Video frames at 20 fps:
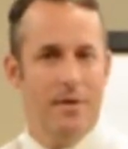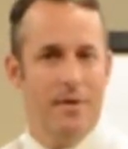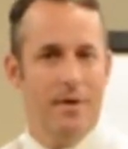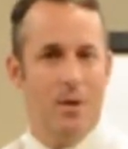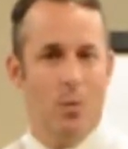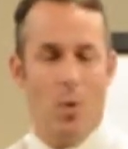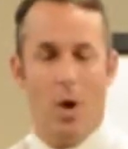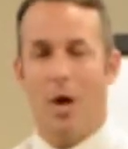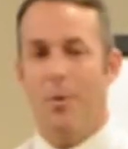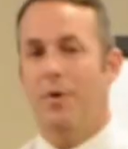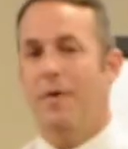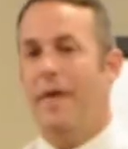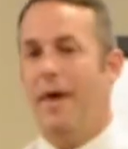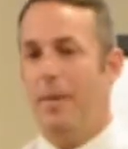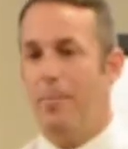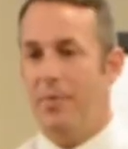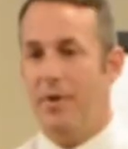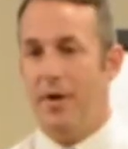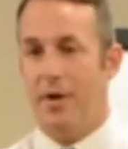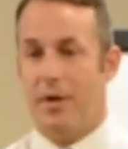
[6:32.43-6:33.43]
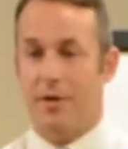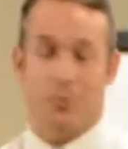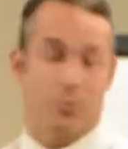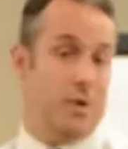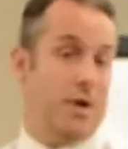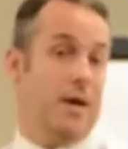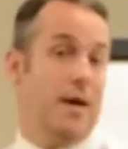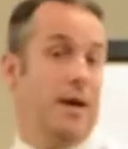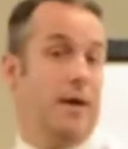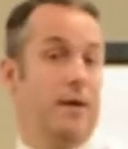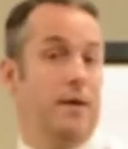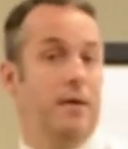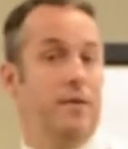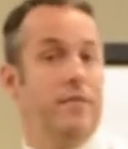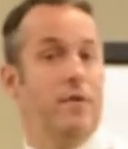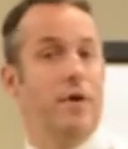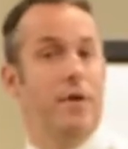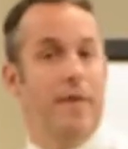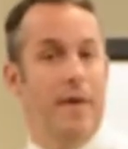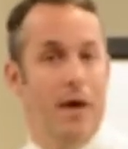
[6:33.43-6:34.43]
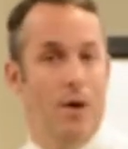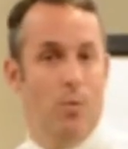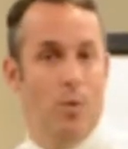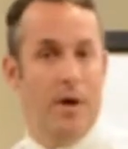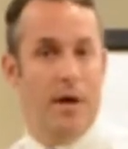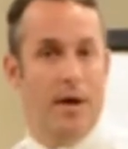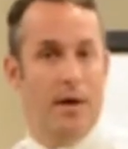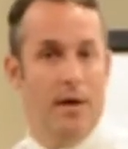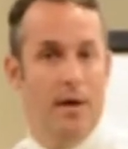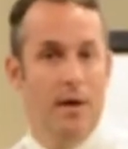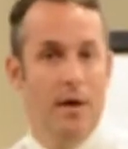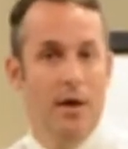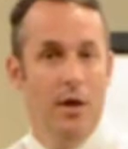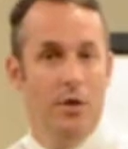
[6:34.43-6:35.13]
And why would that be? Because we're kind of on that way.